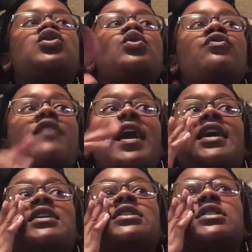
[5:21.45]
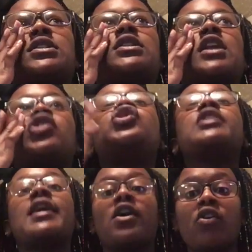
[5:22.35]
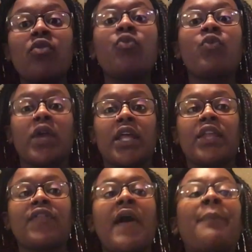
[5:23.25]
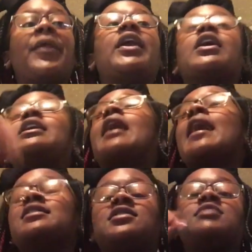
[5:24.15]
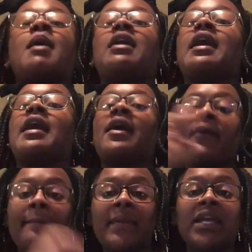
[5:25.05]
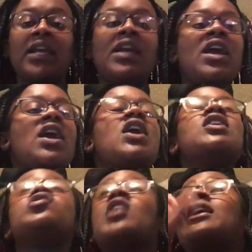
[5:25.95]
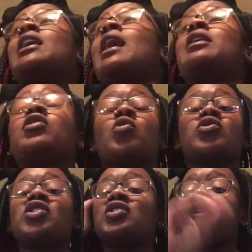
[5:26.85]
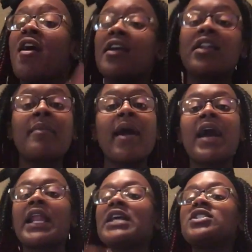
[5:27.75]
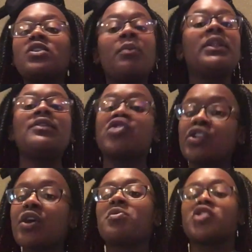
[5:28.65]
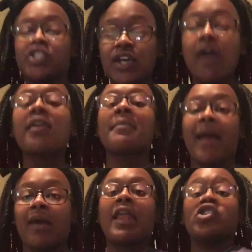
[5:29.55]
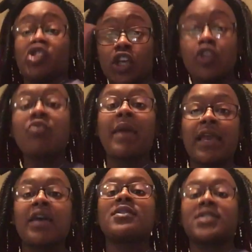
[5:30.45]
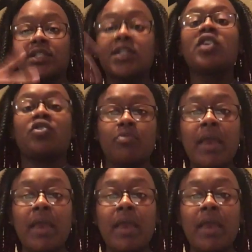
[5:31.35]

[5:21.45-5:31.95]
Too Faced that she helped with, I'm thinking, yes, this is about to help me. Jackie Anna know what she talking about, and I still believe she know what she talking about. Like, she could do makeup. Sis can do